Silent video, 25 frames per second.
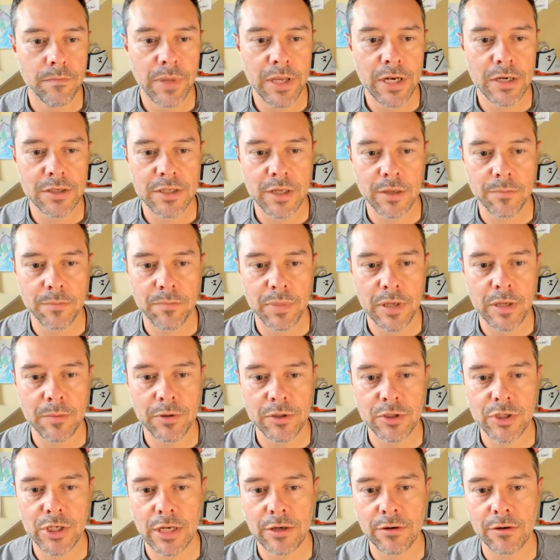Peter said,
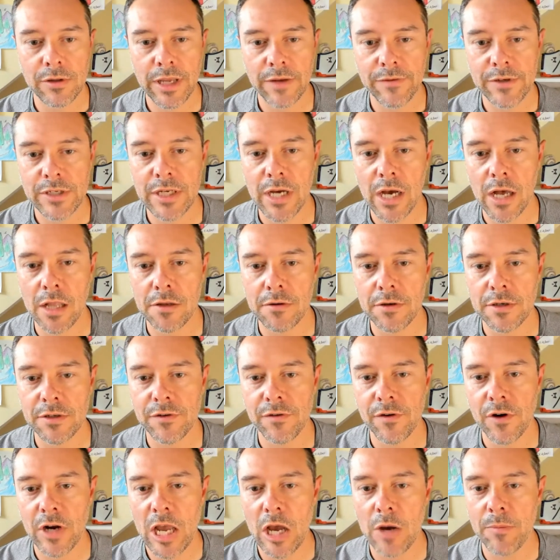people generally have a
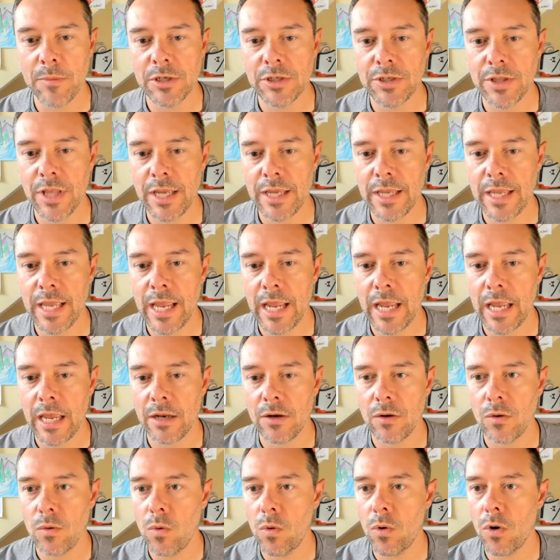tolerance for how much they
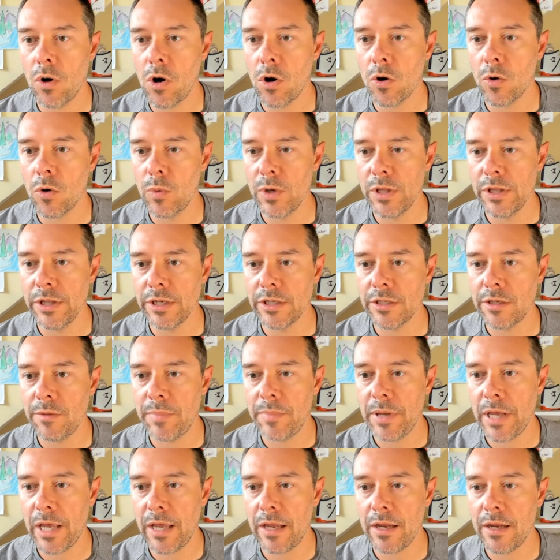can or are willing
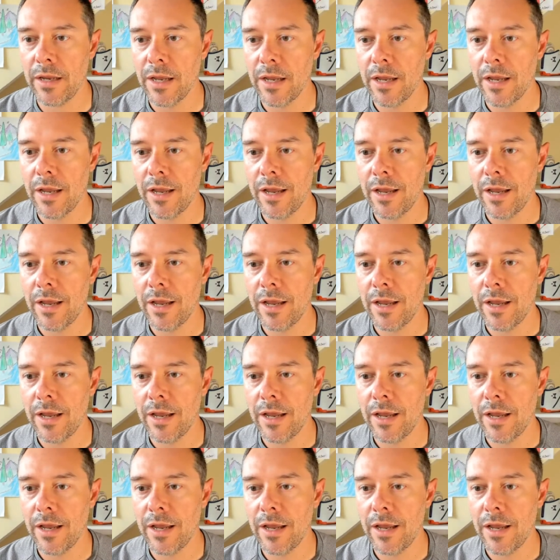to pay,